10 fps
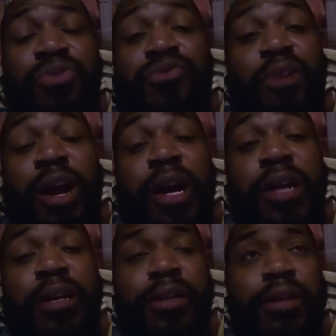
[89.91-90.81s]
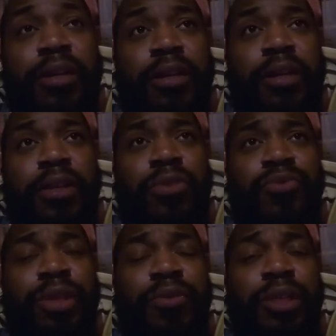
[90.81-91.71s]
dry and looked
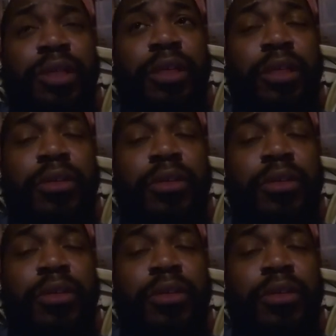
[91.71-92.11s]
really really good.